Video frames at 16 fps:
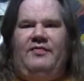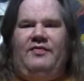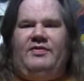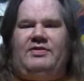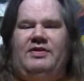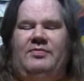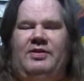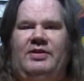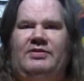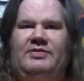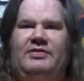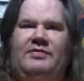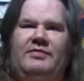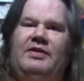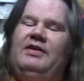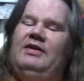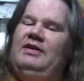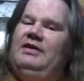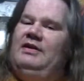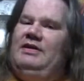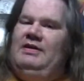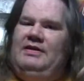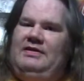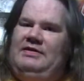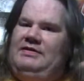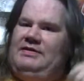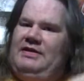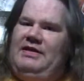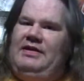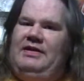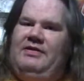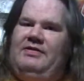at for some reason. It's
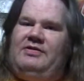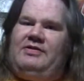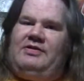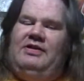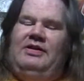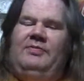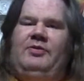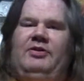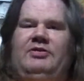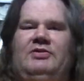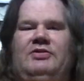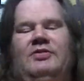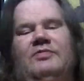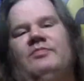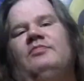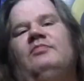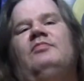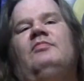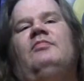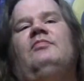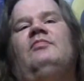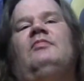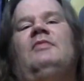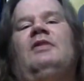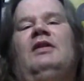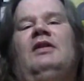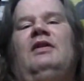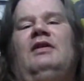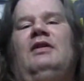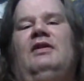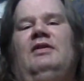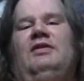a gear slippage.
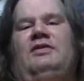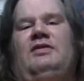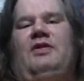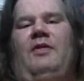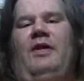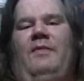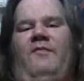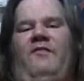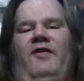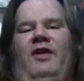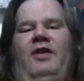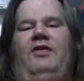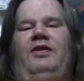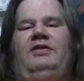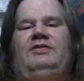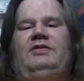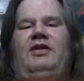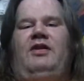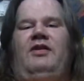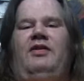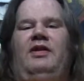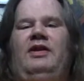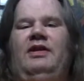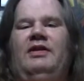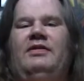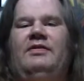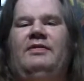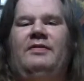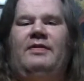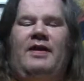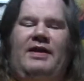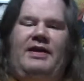So I'm very sorry.
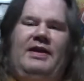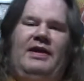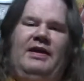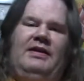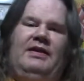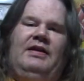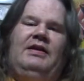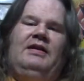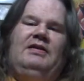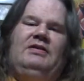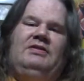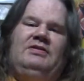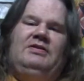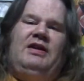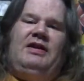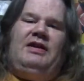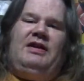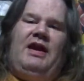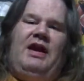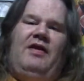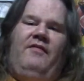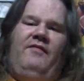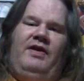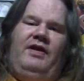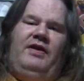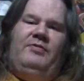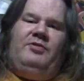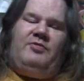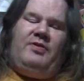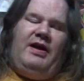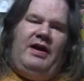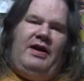Again, check out
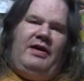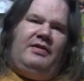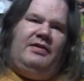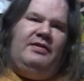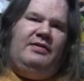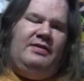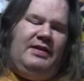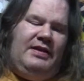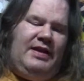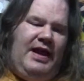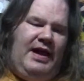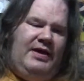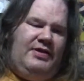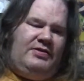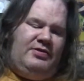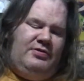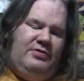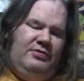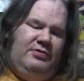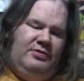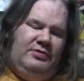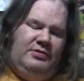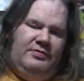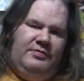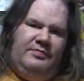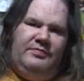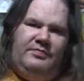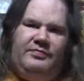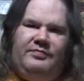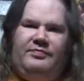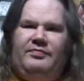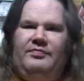Venom's Wrath. The guy is cool.
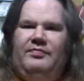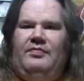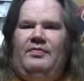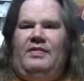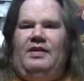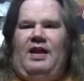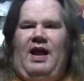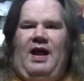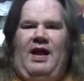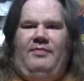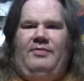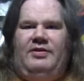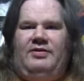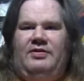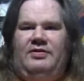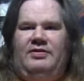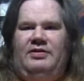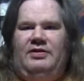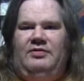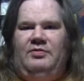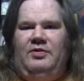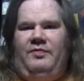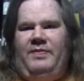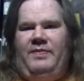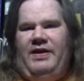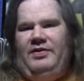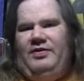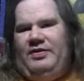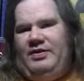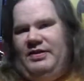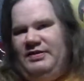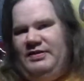I'm the 13th Wolfman.
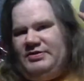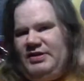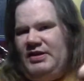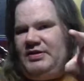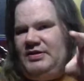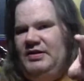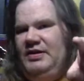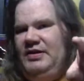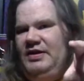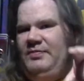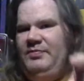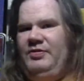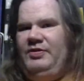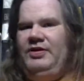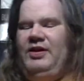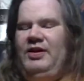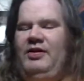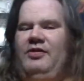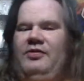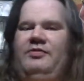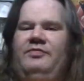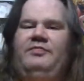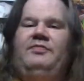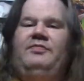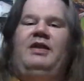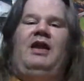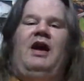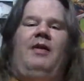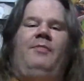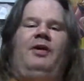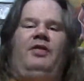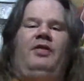You can check the link below, and
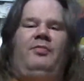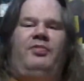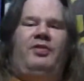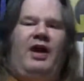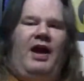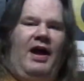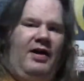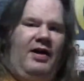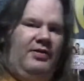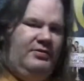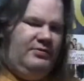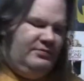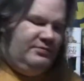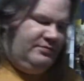I'm on the prowl.